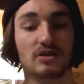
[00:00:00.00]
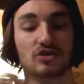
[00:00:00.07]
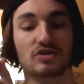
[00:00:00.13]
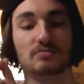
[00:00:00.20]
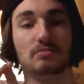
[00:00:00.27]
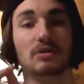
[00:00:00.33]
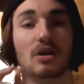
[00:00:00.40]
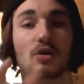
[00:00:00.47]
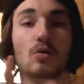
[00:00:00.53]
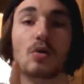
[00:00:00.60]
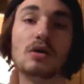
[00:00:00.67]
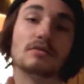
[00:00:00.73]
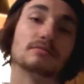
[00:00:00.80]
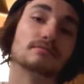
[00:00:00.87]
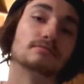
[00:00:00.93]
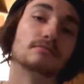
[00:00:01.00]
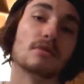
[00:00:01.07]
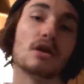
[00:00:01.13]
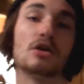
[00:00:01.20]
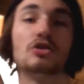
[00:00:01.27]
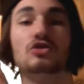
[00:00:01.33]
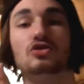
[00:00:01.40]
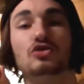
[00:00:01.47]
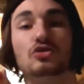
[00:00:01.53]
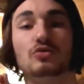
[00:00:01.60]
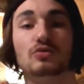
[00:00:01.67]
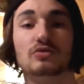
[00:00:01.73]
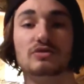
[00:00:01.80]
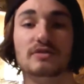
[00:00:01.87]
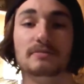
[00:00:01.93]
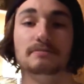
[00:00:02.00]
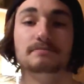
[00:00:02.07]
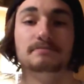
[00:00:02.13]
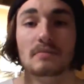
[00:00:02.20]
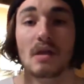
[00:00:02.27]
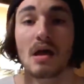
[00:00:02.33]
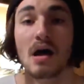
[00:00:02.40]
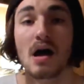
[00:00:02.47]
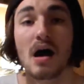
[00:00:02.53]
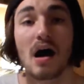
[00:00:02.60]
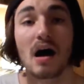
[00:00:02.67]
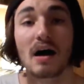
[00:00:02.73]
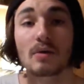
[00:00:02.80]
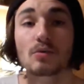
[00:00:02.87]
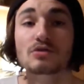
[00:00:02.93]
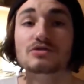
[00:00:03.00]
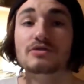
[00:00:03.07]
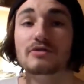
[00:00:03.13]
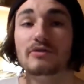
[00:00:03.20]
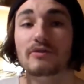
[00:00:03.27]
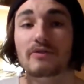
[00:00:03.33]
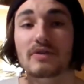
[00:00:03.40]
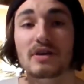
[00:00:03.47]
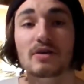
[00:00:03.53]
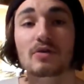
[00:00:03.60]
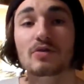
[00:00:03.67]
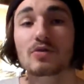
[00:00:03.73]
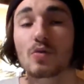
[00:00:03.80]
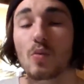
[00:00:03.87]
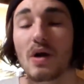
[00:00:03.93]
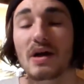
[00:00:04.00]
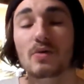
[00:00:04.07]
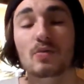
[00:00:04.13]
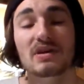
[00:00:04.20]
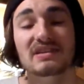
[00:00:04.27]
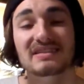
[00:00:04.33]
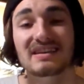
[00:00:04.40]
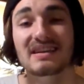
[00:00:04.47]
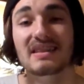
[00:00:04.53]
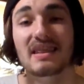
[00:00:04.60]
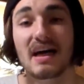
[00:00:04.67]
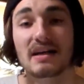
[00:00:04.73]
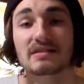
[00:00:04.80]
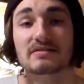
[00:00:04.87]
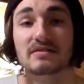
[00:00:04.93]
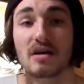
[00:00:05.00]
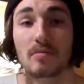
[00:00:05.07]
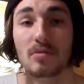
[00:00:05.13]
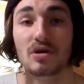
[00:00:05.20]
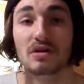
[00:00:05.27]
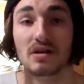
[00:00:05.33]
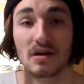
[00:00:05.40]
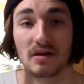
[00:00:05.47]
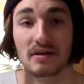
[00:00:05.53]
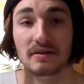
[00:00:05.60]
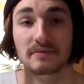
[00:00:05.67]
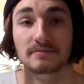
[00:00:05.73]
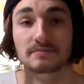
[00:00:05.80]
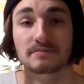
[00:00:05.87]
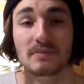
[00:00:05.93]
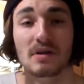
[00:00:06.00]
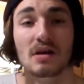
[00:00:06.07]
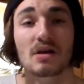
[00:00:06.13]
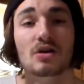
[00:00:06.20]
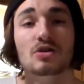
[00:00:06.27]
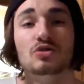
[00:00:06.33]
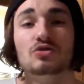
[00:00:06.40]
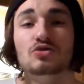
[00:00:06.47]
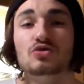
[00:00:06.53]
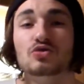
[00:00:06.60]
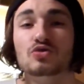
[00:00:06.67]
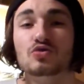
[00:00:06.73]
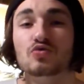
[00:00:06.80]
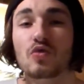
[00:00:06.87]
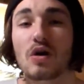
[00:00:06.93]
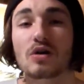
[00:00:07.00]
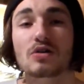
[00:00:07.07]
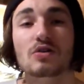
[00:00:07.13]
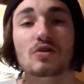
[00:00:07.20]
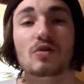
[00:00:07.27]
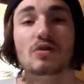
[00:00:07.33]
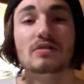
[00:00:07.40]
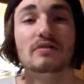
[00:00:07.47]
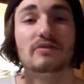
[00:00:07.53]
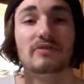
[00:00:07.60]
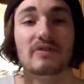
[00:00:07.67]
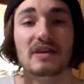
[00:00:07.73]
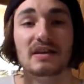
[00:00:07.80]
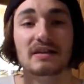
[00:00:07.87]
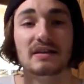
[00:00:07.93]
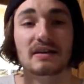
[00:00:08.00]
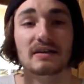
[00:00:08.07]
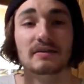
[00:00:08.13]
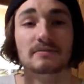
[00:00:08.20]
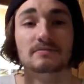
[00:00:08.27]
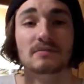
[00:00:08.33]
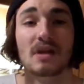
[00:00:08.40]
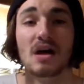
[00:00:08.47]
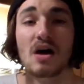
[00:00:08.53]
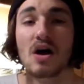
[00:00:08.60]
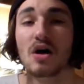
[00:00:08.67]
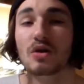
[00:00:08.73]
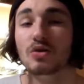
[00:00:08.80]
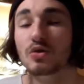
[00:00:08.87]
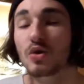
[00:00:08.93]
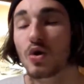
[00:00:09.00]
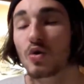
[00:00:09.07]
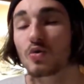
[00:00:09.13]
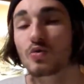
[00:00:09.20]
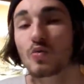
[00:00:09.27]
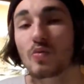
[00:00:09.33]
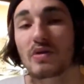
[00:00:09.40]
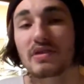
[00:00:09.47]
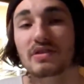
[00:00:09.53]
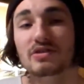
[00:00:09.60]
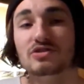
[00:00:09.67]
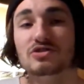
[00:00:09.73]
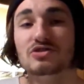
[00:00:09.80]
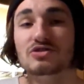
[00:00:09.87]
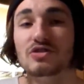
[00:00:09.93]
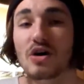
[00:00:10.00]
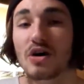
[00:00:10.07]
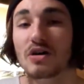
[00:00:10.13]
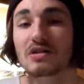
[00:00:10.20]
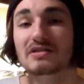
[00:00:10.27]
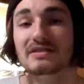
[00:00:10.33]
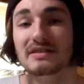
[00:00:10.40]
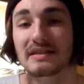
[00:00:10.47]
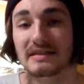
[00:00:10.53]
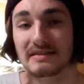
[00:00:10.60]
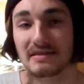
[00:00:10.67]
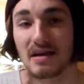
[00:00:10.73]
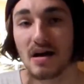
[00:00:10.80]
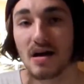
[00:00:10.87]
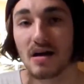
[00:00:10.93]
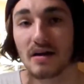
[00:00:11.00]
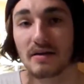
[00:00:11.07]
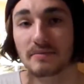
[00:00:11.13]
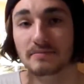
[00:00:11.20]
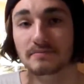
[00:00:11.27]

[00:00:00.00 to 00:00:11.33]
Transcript: and just pluck one. Choose. I want to feel the way we did that summer night. Drunk on a feeling, alone with the stars in the sky.